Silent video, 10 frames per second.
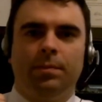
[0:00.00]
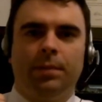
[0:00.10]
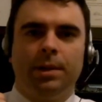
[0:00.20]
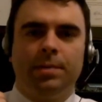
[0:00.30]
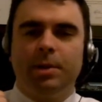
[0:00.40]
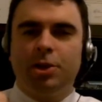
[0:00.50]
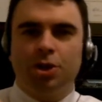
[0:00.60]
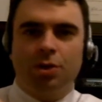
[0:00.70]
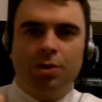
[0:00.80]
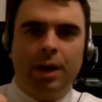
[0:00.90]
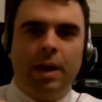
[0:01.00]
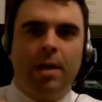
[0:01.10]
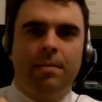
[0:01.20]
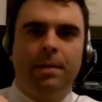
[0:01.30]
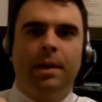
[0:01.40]
Let's make sure they
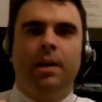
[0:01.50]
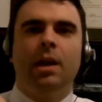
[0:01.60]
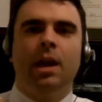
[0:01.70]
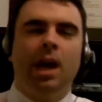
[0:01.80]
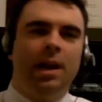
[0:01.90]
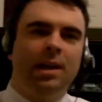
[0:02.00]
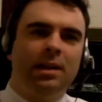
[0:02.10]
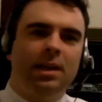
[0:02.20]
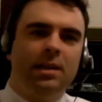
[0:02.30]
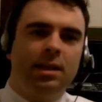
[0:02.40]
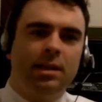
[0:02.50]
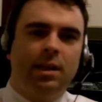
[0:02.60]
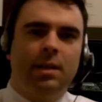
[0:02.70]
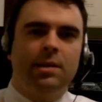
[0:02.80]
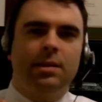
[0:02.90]
come in. And unless they
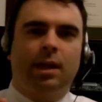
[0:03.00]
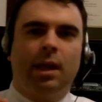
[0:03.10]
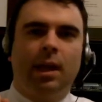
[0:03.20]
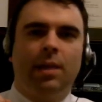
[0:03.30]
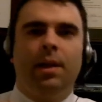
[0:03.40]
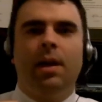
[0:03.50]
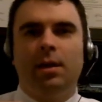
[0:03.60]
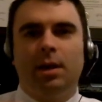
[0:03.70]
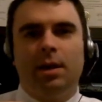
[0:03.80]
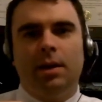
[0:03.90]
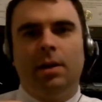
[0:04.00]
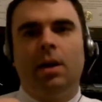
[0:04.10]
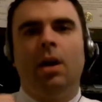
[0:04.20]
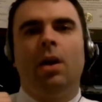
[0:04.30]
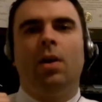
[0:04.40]
tell us to get the hell out of here,
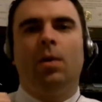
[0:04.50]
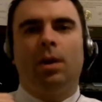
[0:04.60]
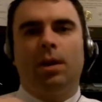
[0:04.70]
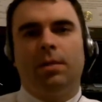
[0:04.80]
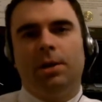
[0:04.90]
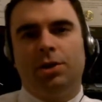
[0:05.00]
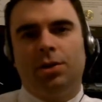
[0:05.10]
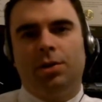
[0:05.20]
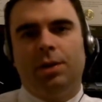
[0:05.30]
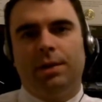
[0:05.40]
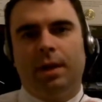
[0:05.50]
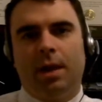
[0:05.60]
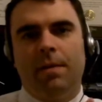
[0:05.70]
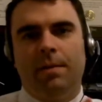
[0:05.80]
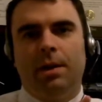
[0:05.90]
we're going to make sure that they
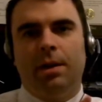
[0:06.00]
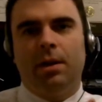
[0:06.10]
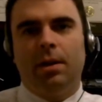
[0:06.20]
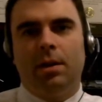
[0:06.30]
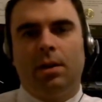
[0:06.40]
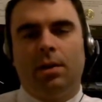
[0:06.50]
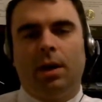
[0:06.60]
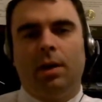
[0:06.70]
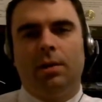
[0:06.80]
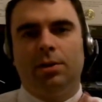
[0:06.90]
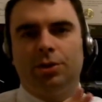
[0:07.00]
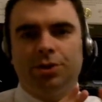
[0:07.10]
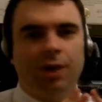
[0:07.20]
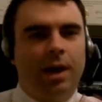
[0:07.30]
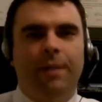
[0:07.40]
come in. Okay? Just
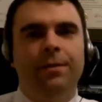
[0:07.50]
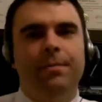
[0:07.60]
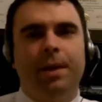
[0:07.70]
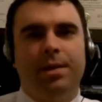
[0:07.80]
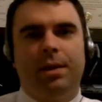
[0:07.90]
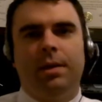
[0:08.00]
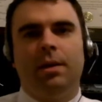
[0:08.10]
try every method.